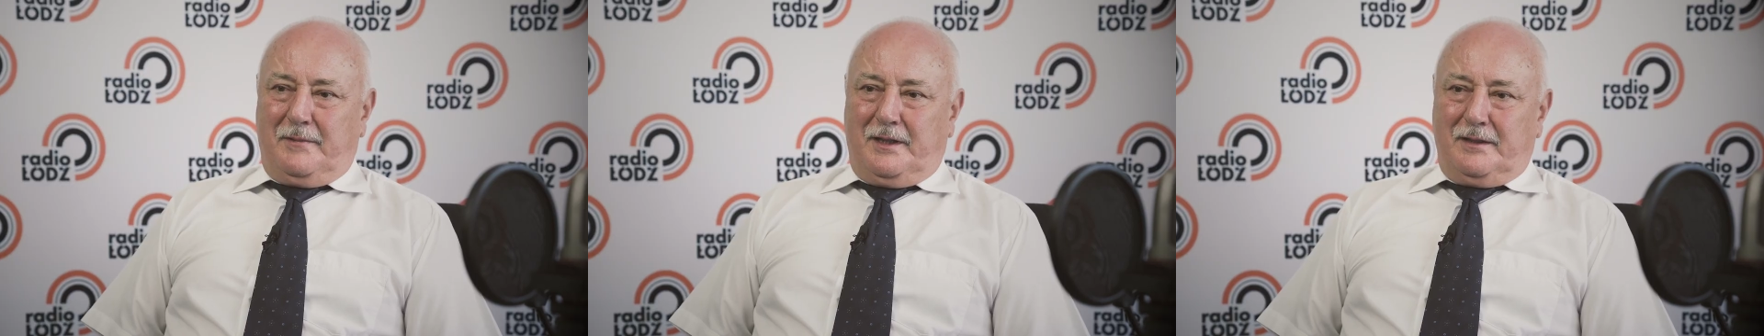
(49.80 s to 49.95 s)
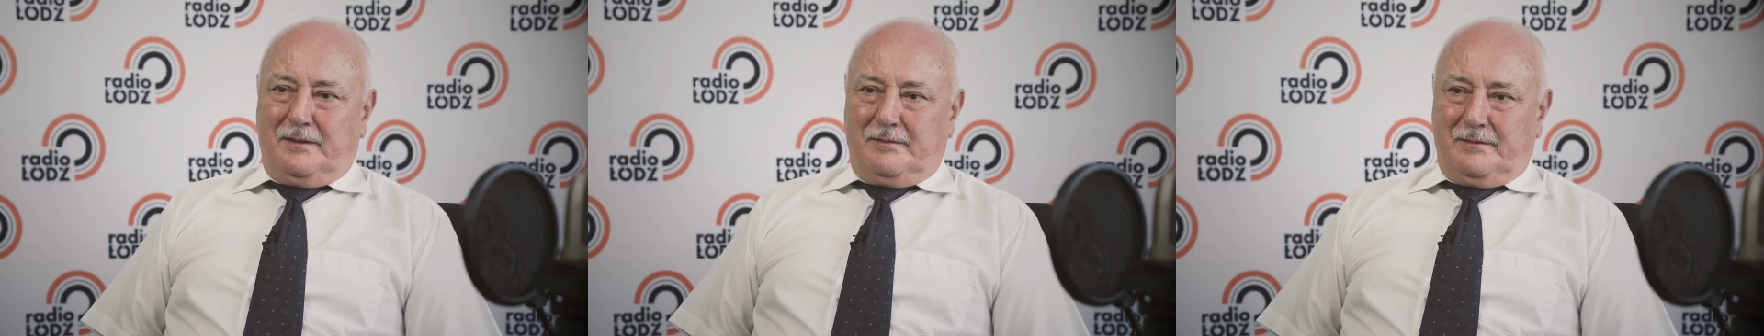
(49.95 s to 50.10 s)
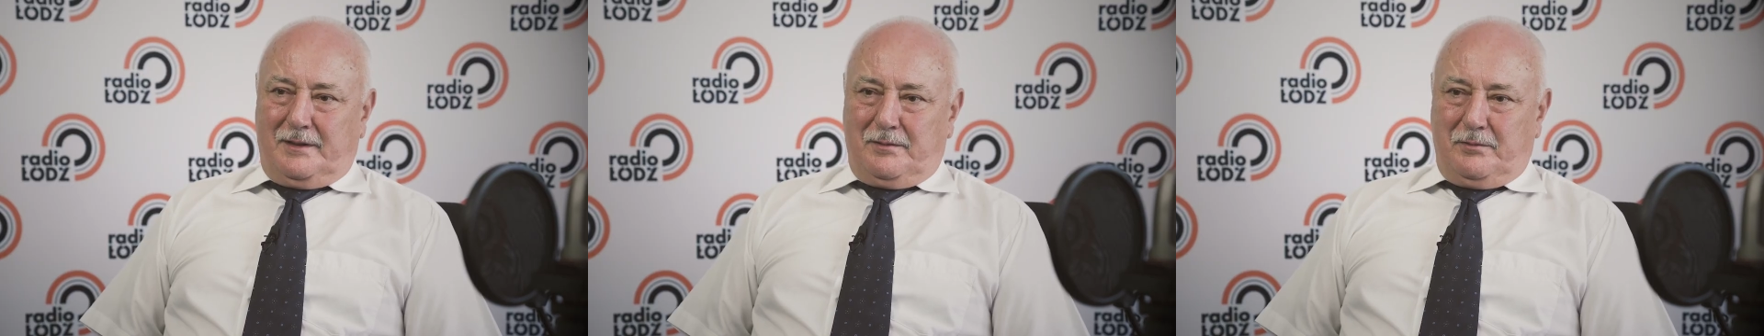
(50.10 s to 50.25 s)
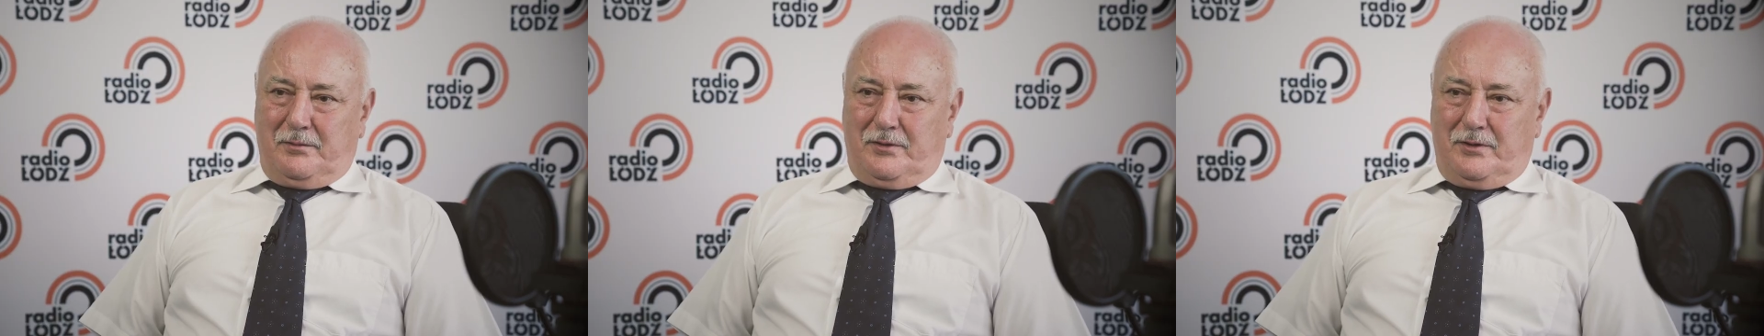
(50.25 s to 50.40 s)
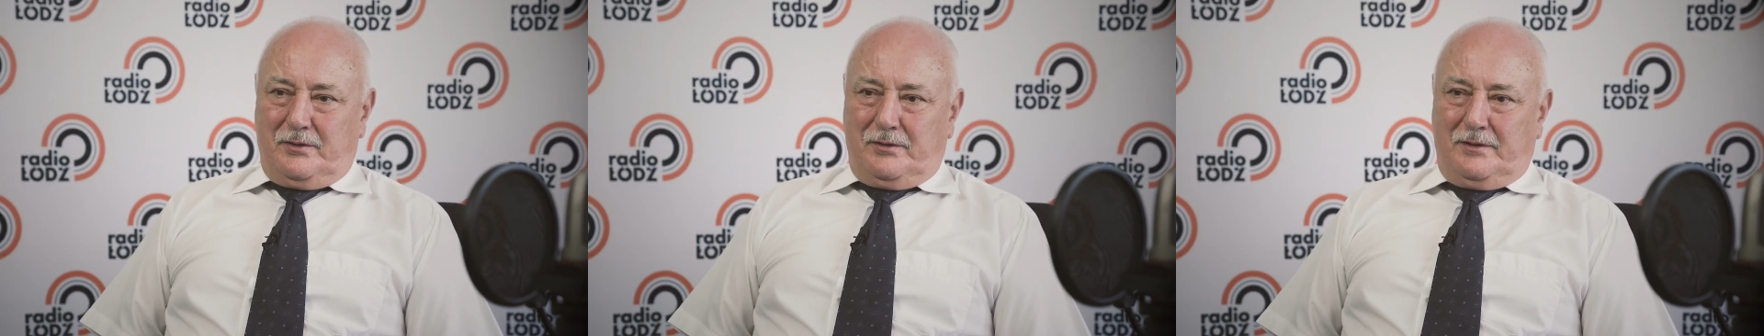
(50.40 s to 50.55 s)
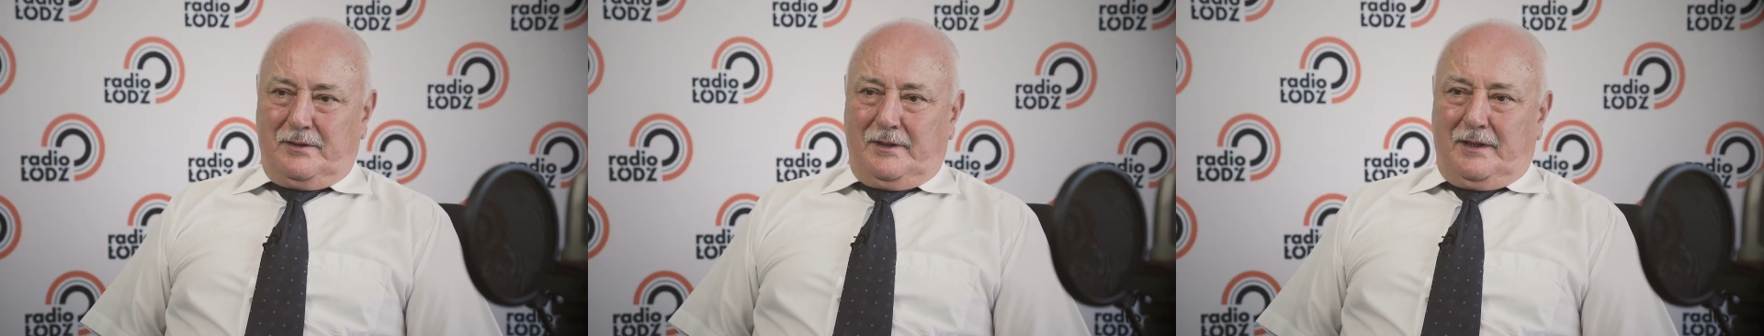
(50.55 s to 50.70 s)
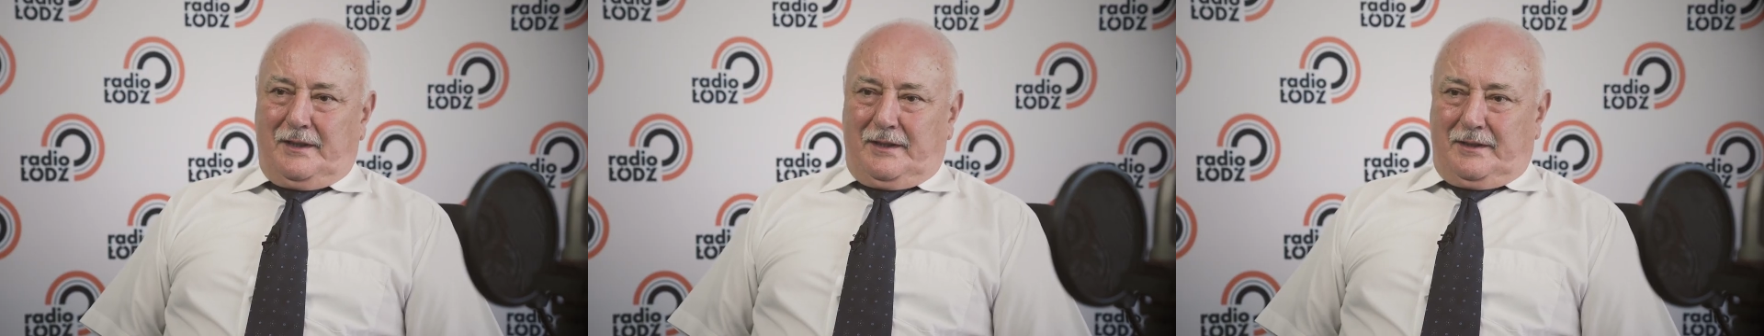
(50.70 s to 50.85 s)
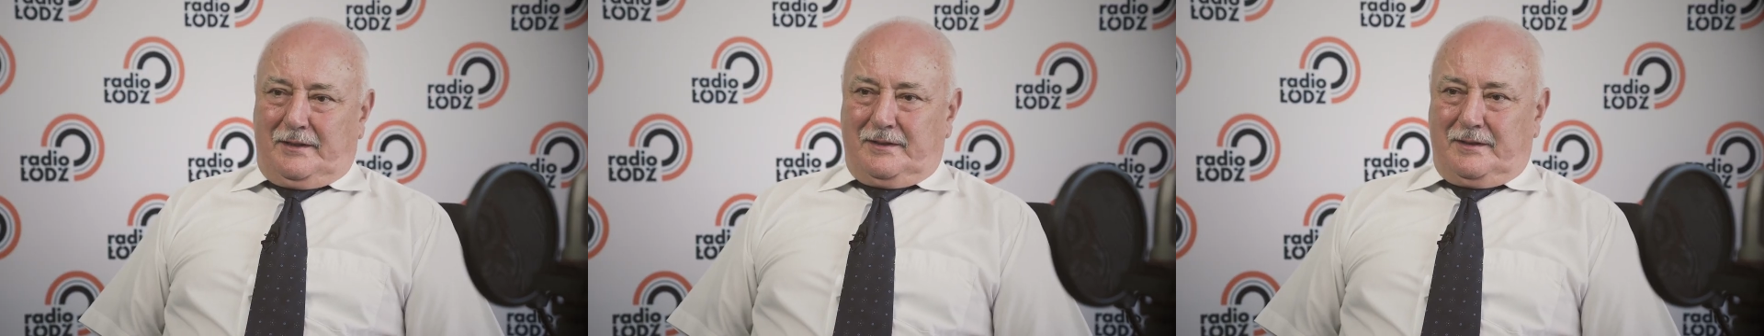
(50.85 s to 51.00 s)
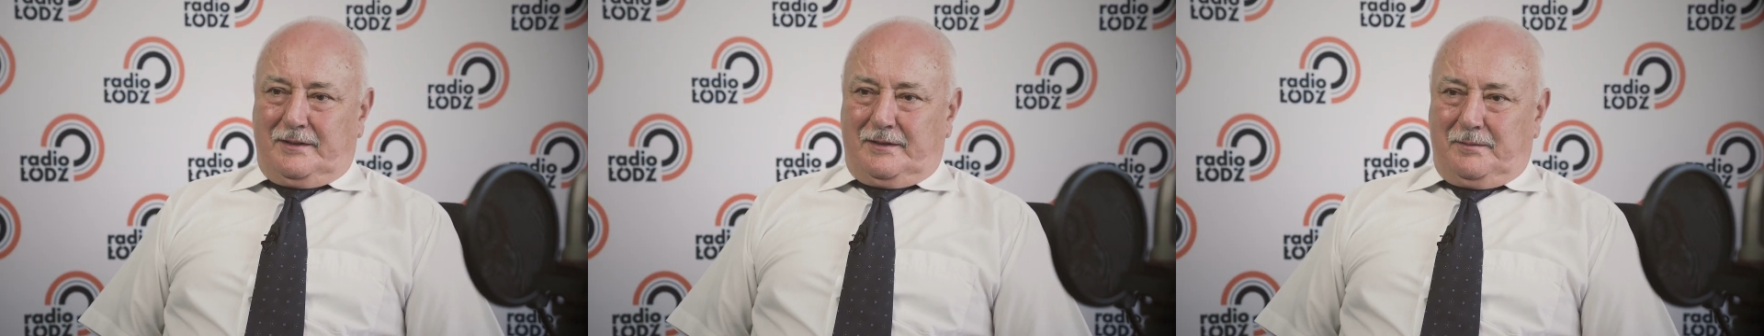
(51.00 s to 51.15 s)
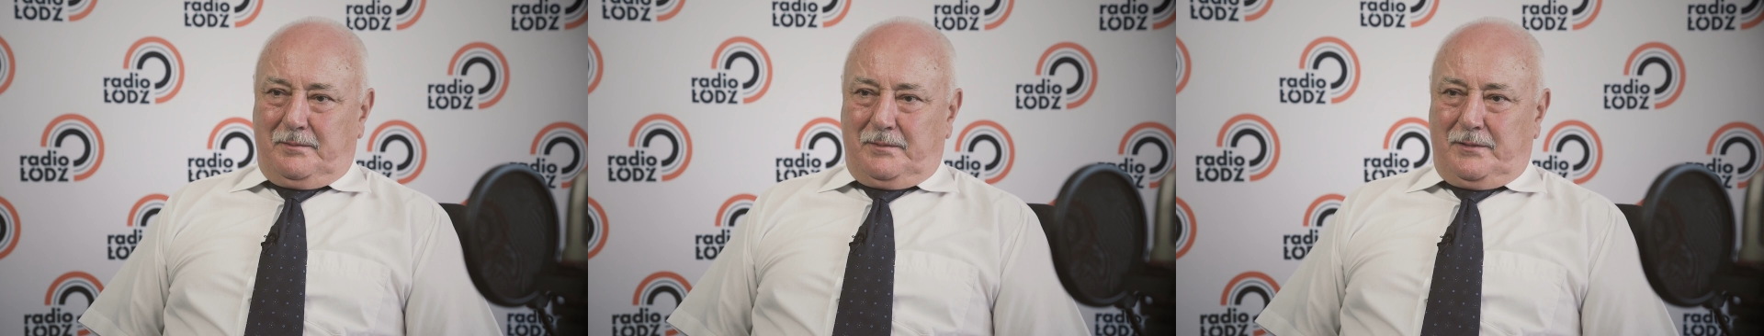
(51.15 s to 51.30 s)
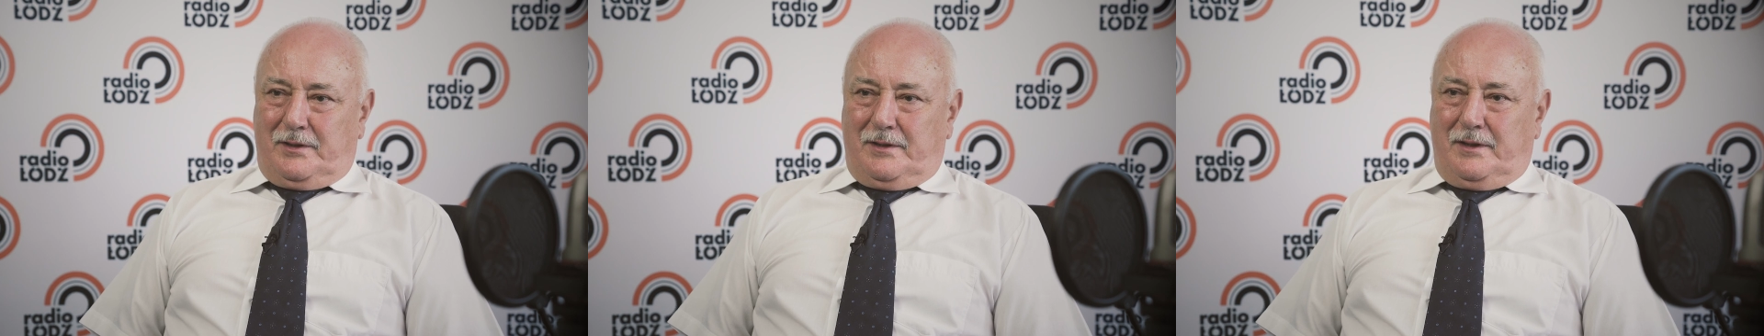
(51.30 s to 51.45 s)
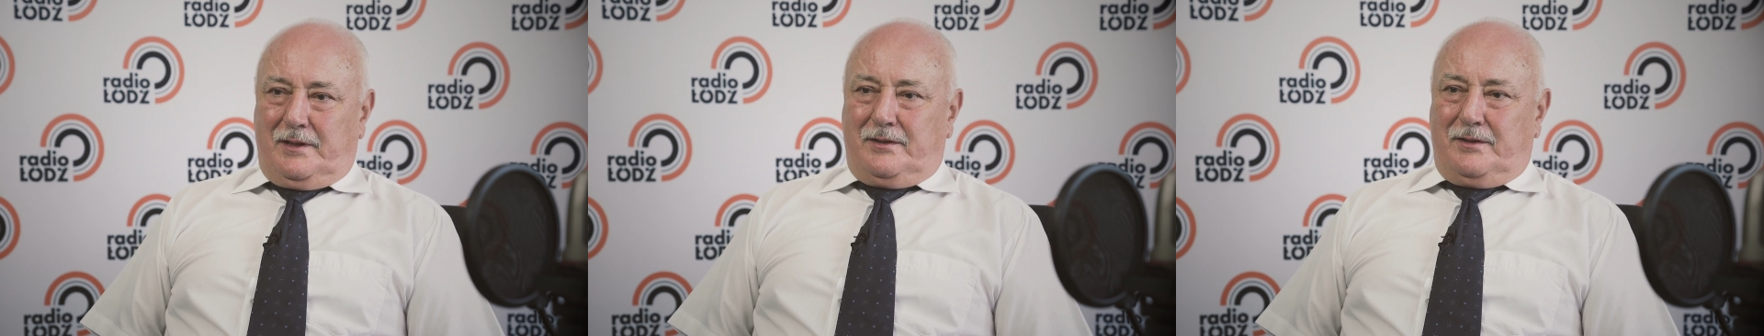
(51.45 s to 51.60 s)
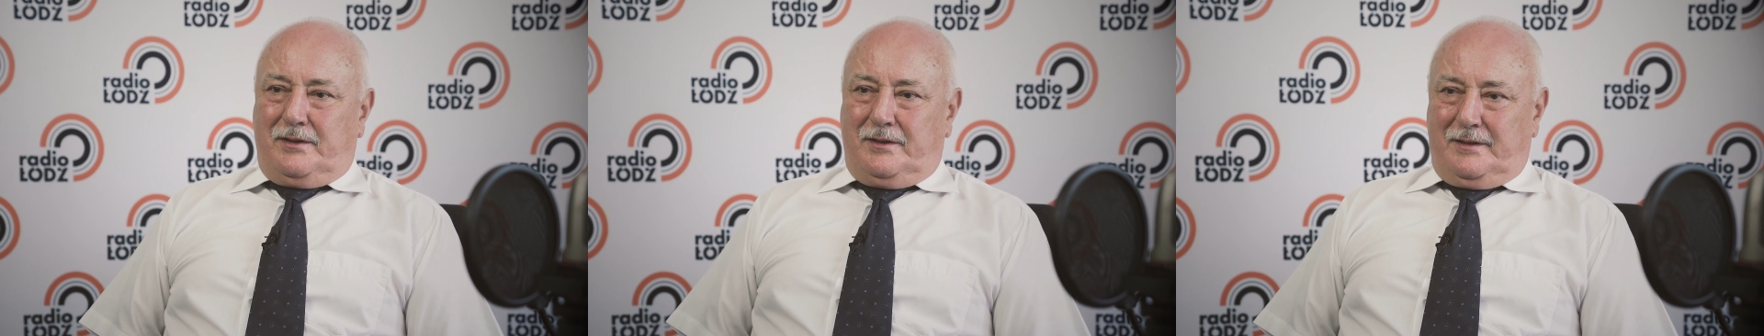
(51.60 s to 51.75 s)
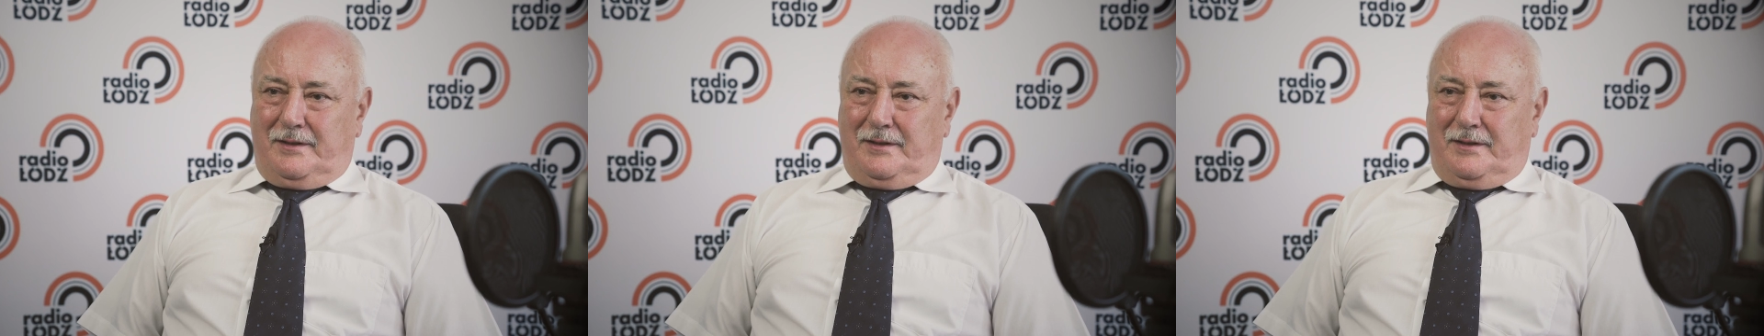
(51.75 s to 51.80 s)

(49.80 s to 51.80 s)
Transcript: mają nauczyć myśleć